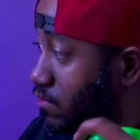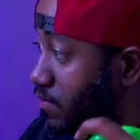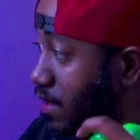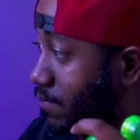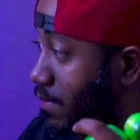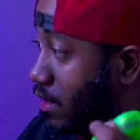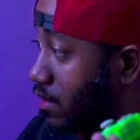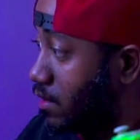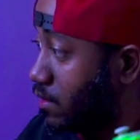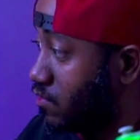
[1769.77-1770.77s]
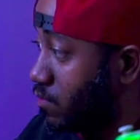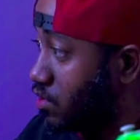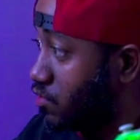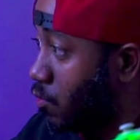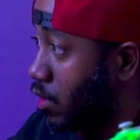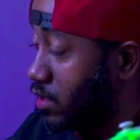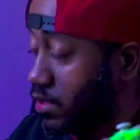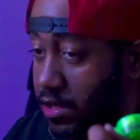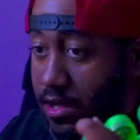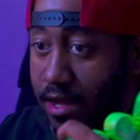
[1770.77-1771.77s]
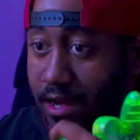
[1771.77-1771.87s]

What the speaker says: do take my Switch to work,